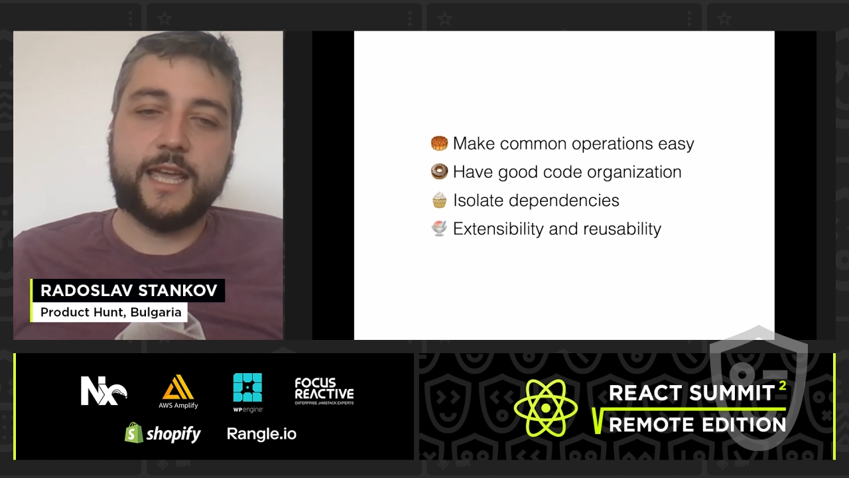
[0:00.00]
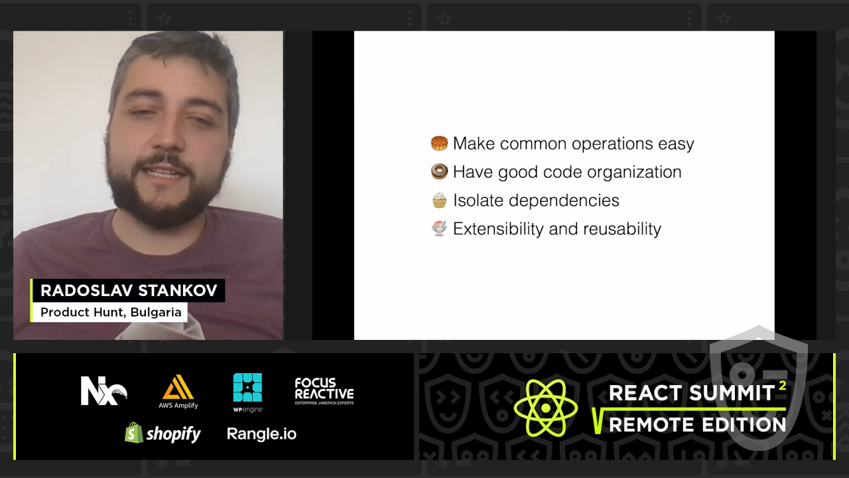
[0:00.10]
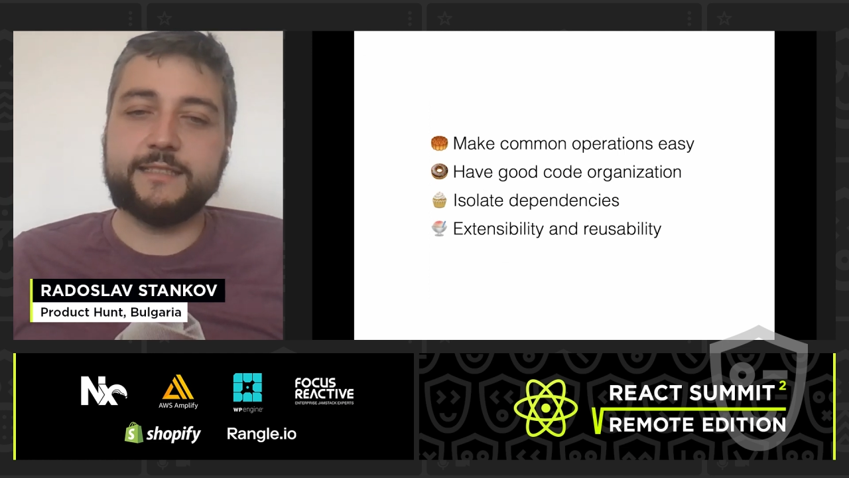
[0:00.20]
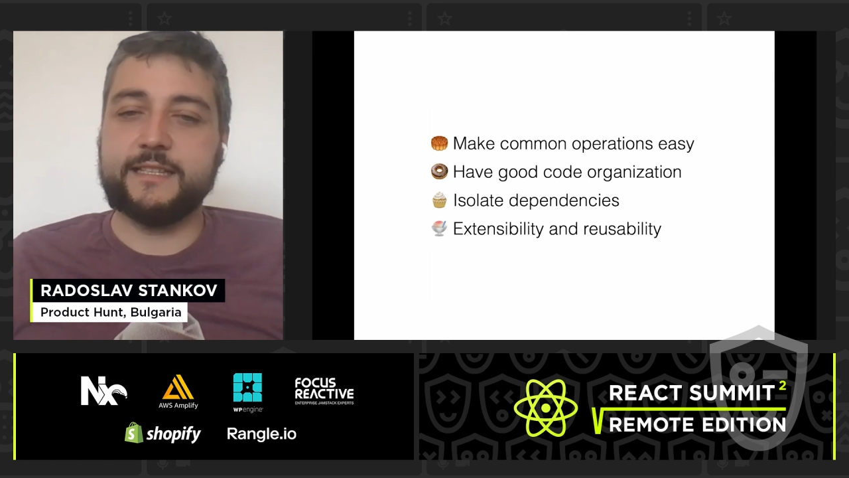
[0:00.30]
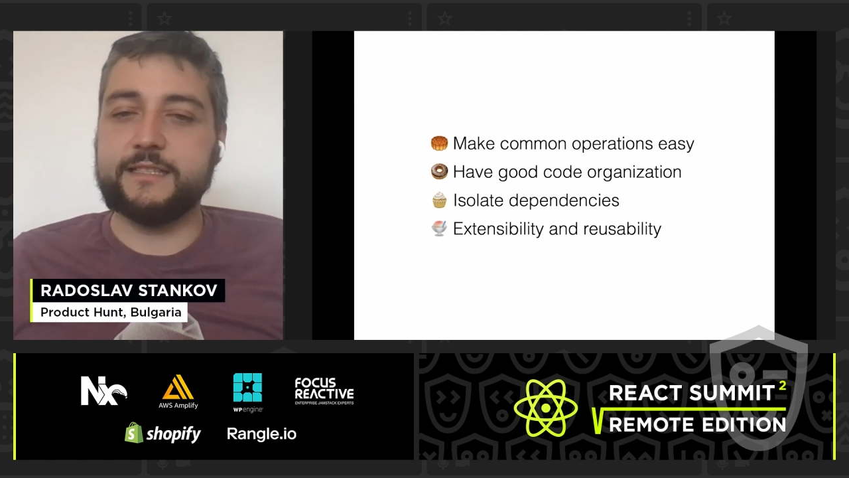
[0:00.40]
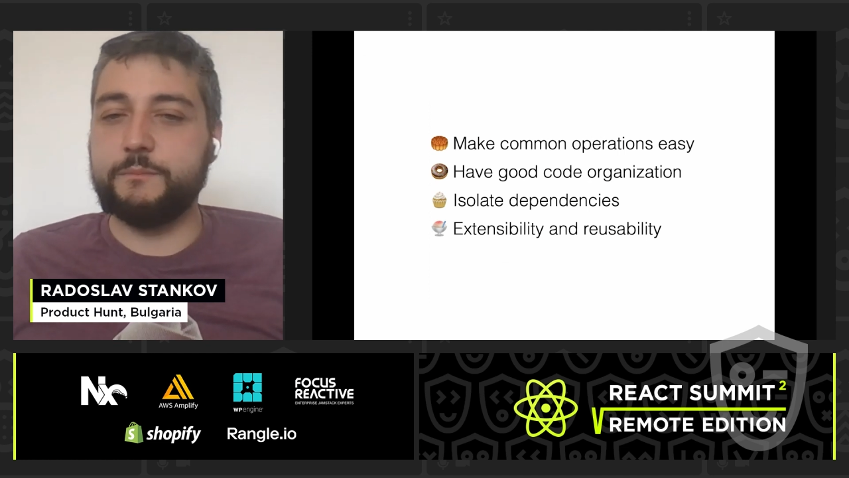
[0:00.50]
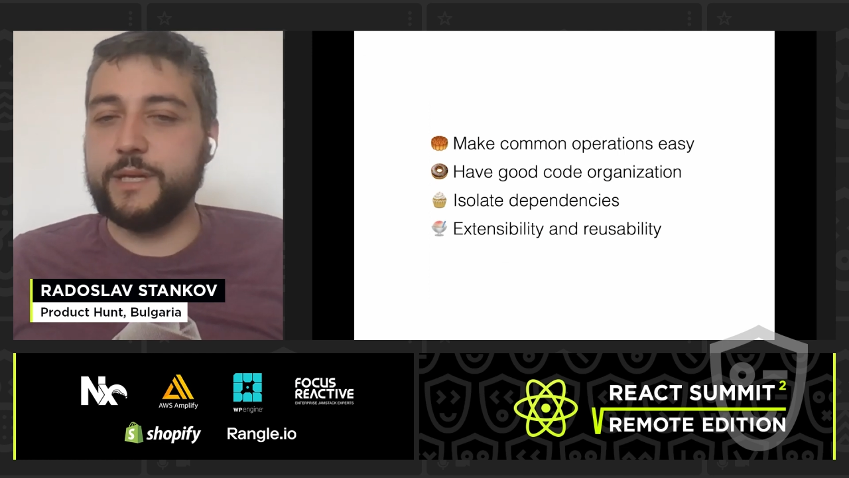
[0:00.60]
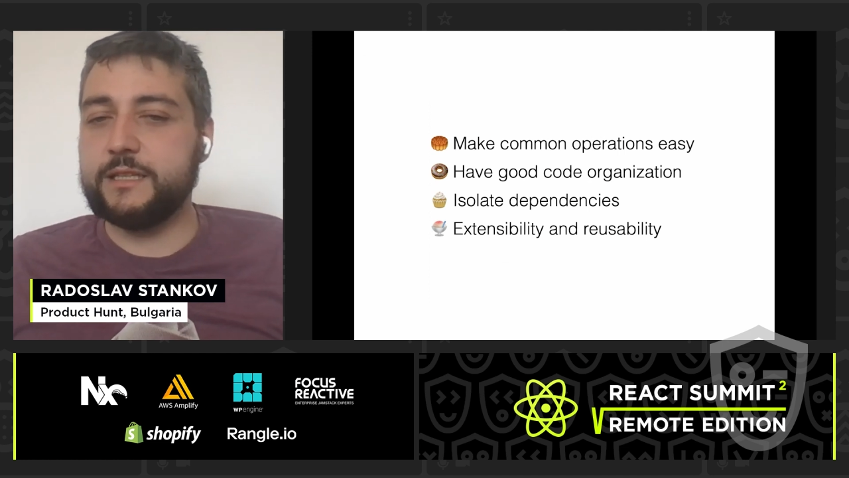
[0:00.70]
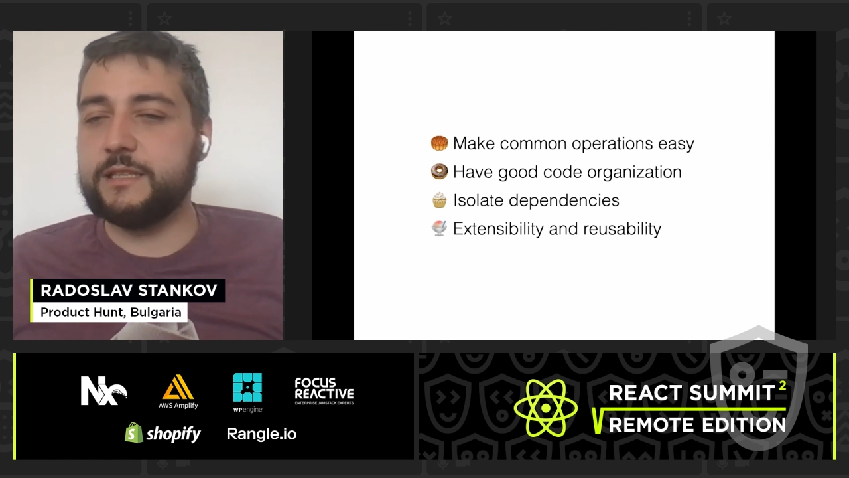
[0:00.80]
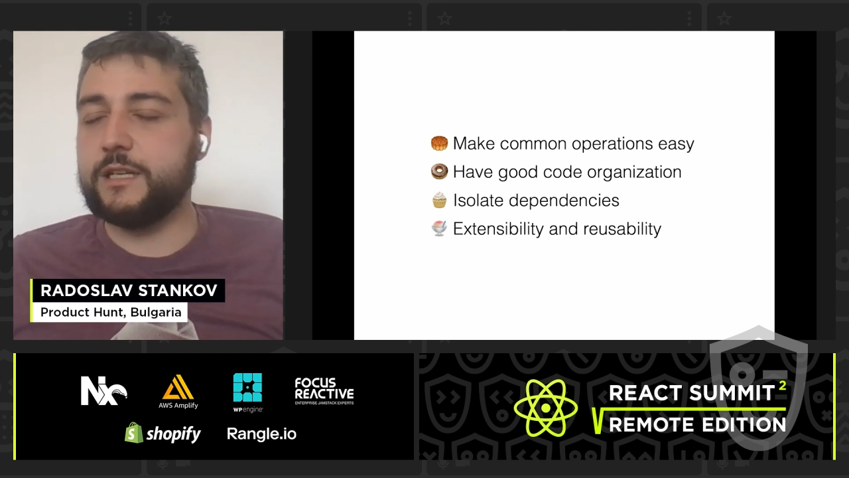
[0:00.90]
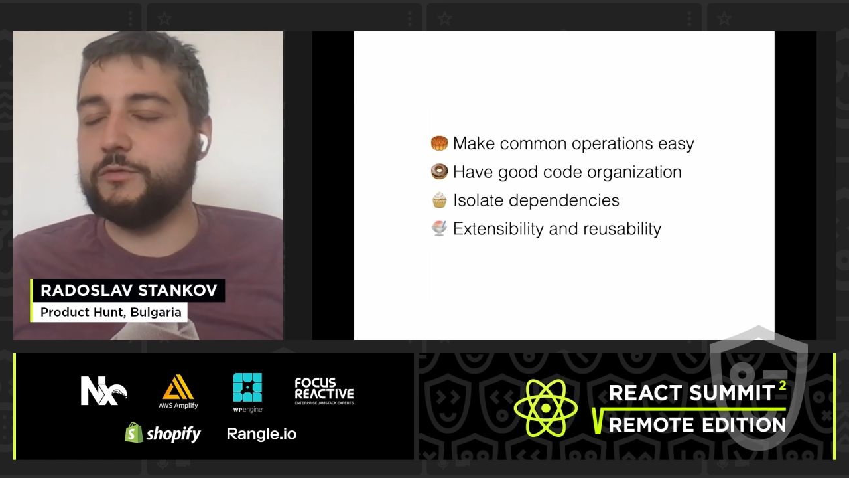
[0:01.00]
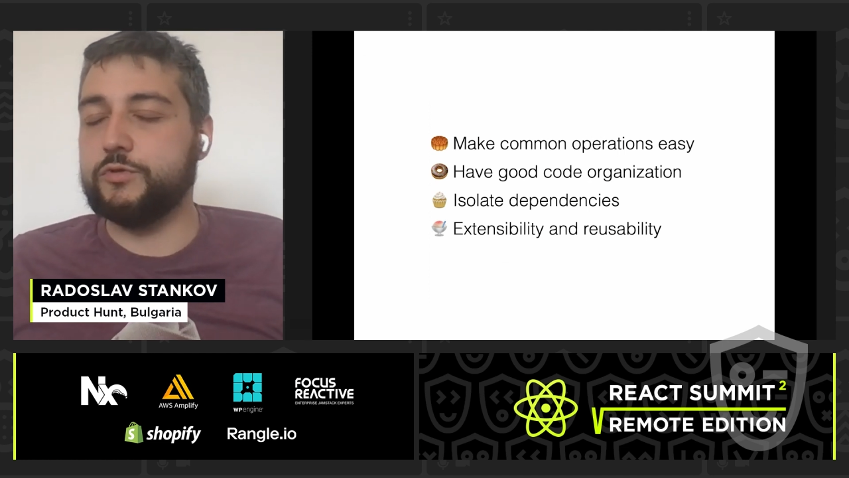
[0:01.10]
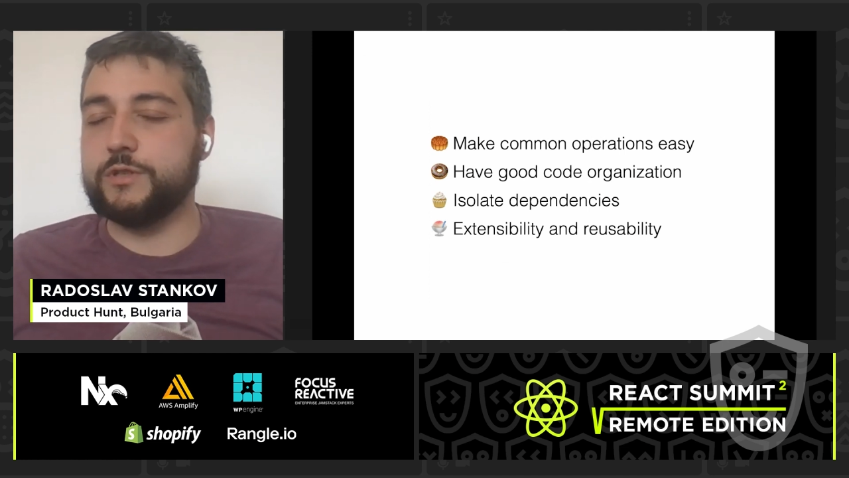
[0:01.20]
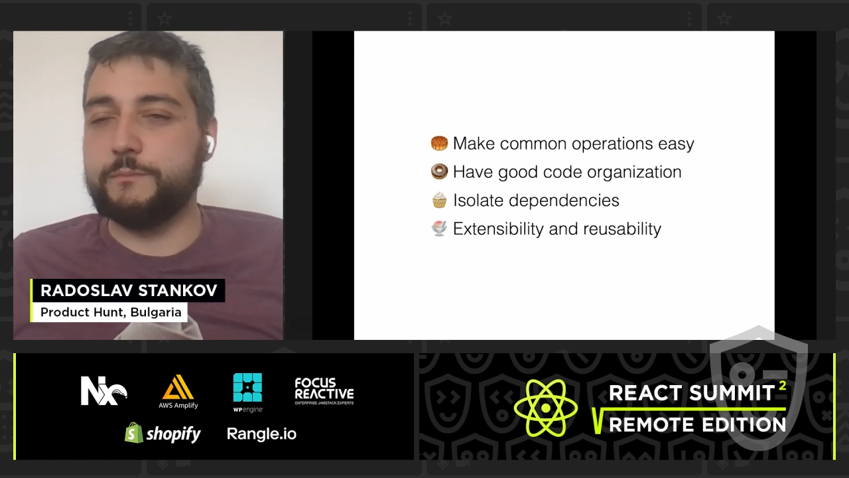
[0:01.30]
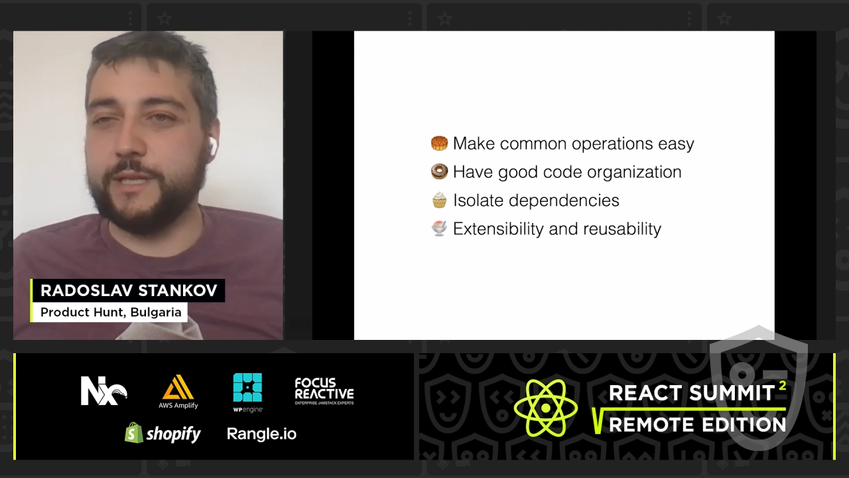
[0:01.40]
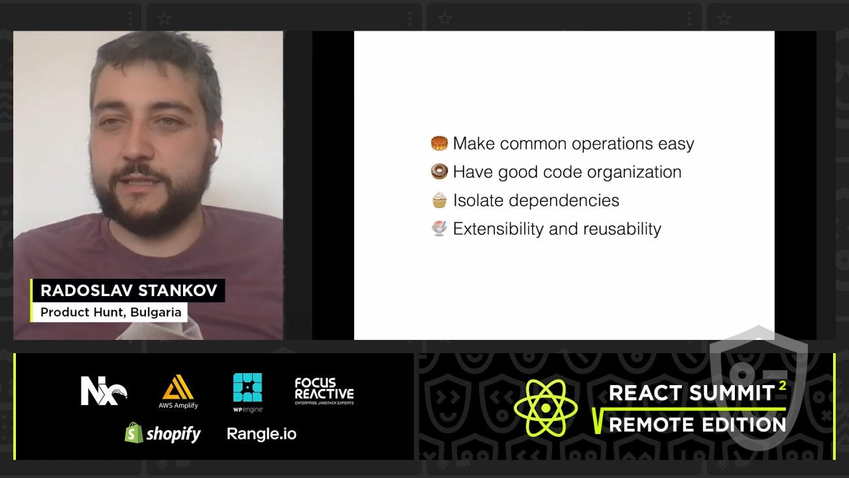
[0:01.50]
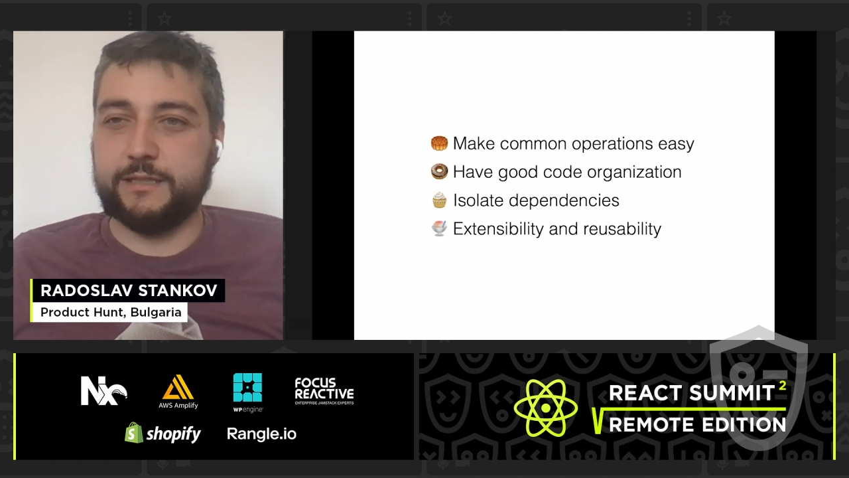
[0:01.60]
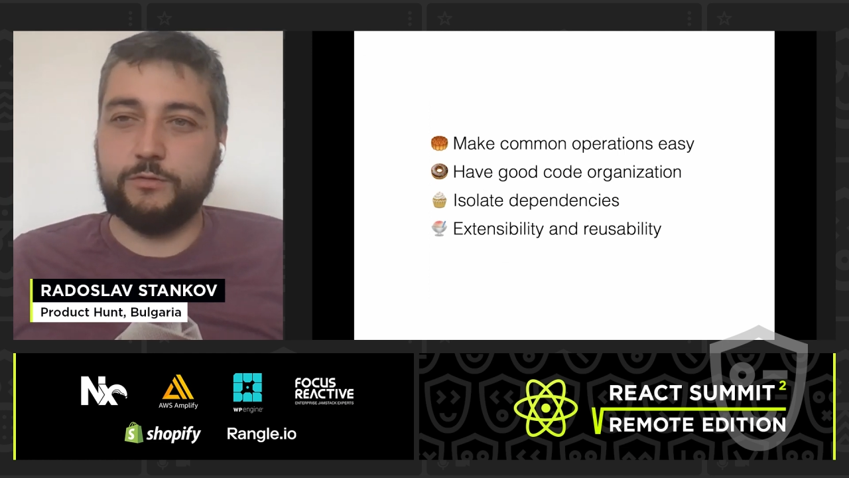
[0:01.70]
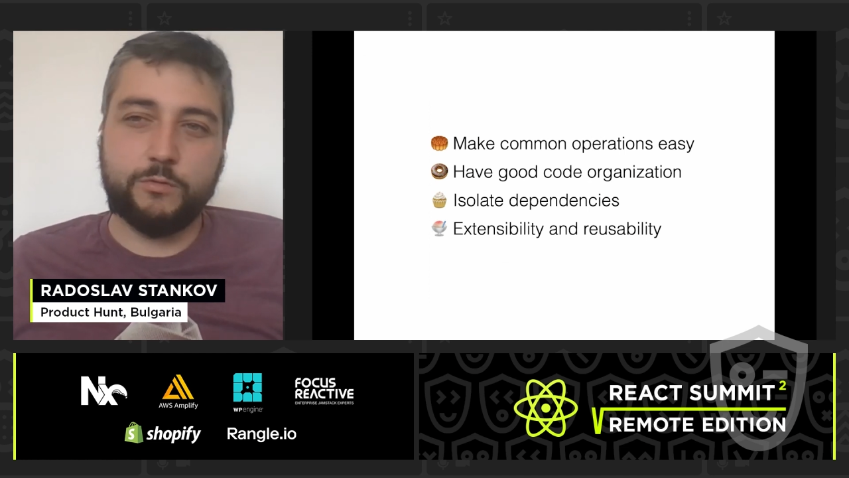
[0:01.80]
extensibility and usability.